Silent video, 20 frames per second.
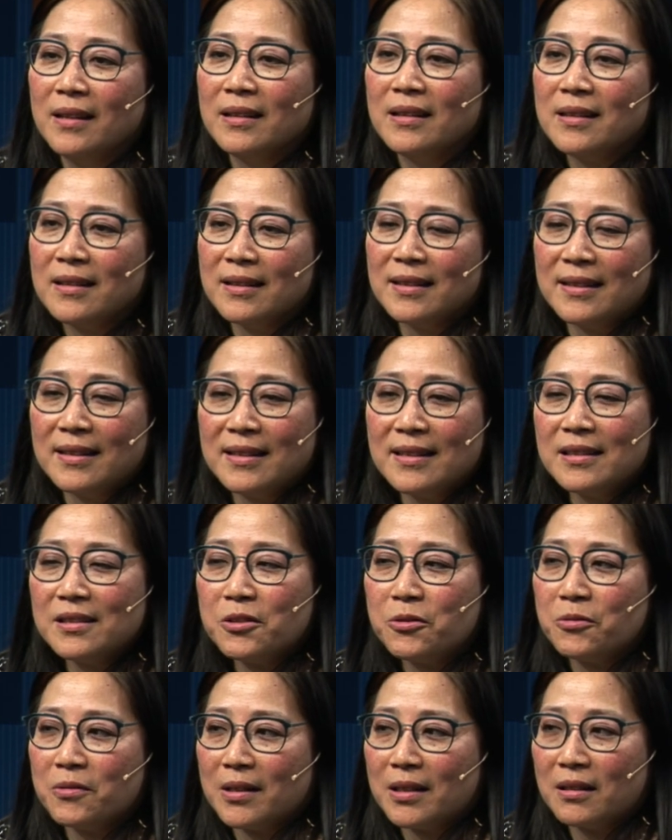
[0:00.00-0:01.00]
to the
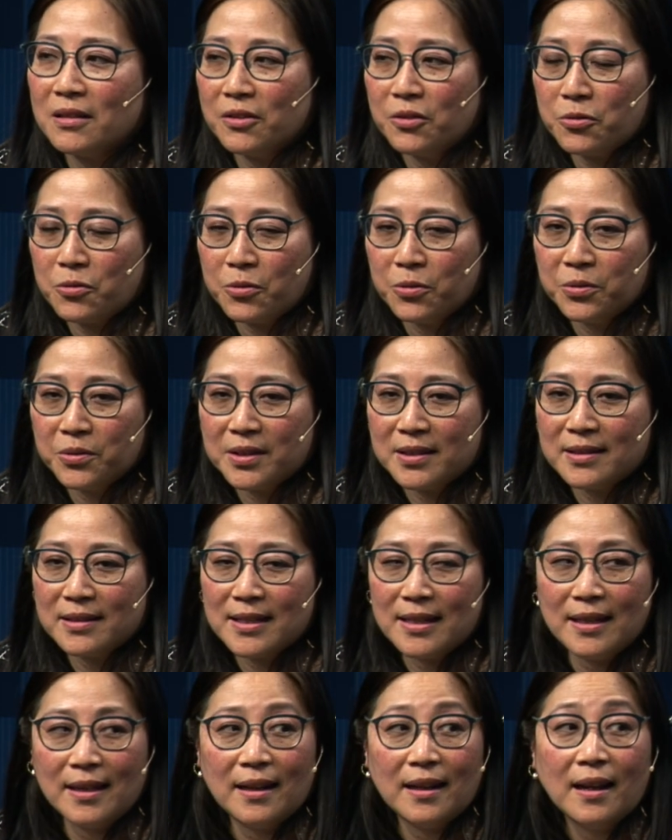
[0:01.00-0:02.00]
district controlled
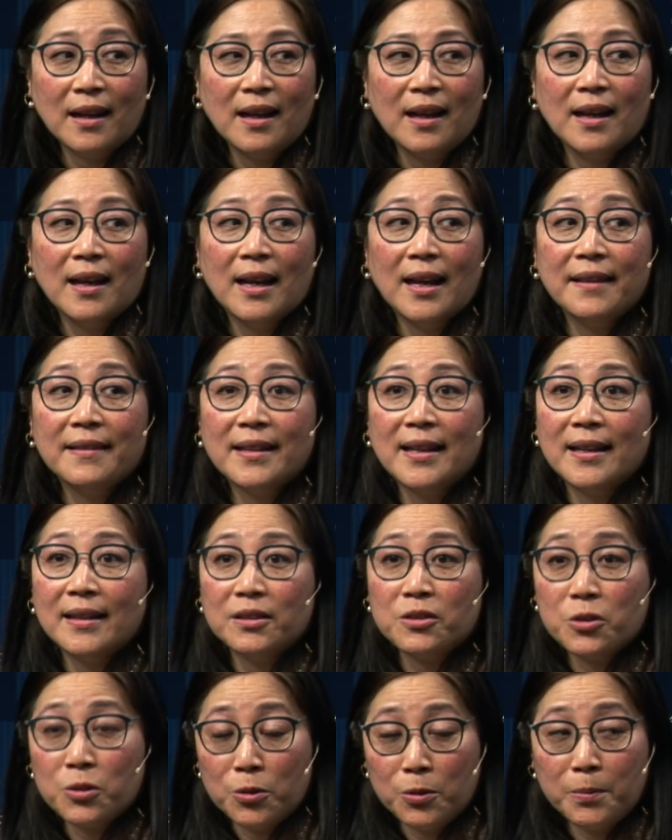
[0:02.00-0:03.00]
seat. And then
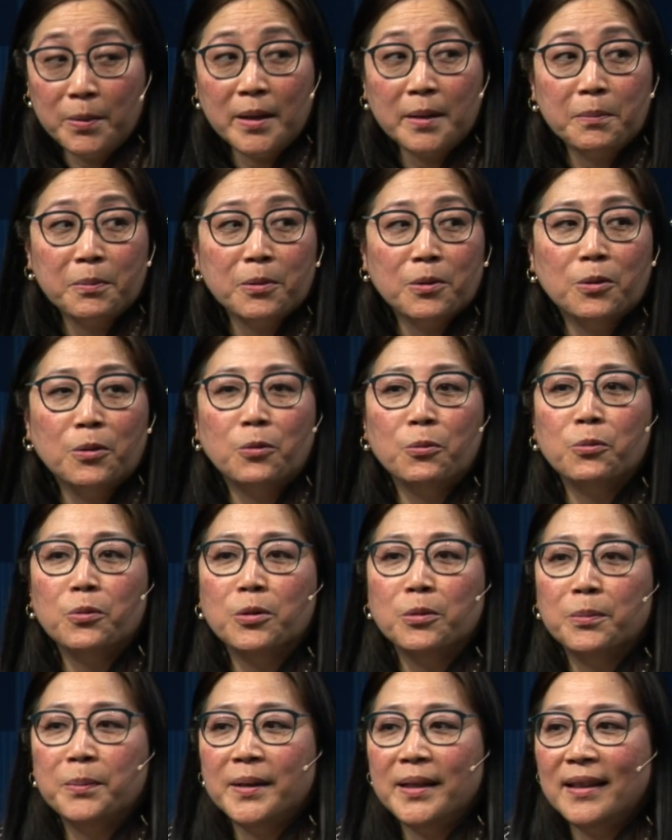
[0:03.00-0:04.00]
two people
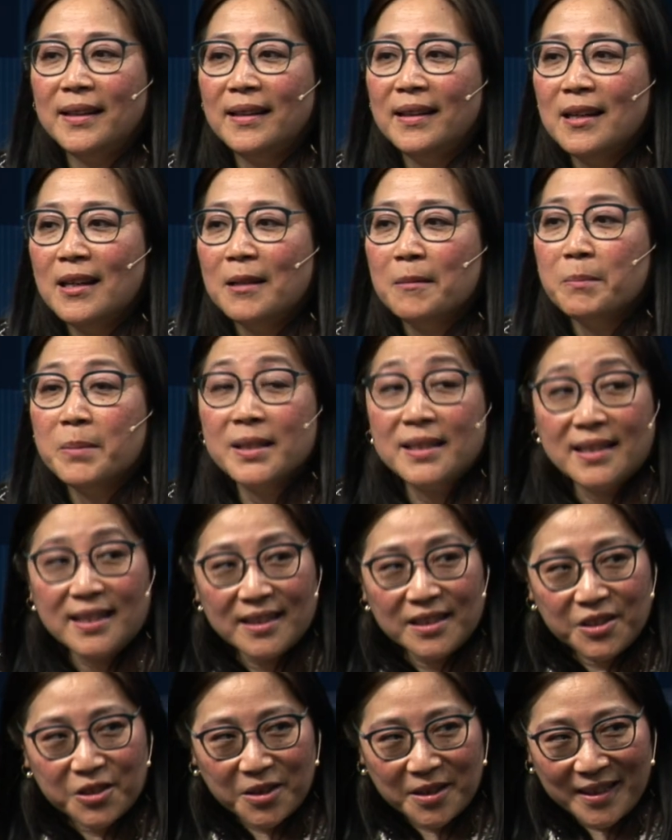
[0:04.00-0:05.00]
will be
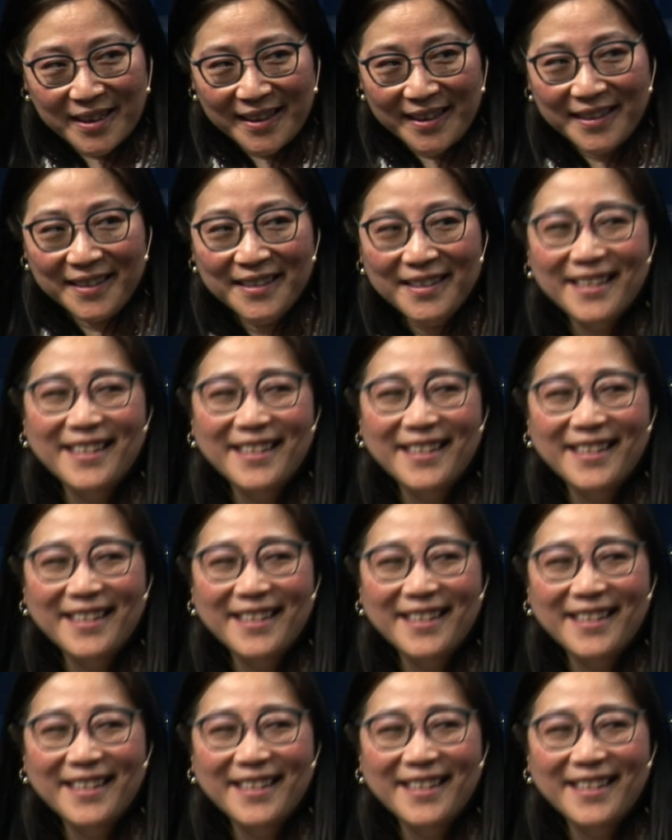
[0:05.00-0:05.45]
petitioning.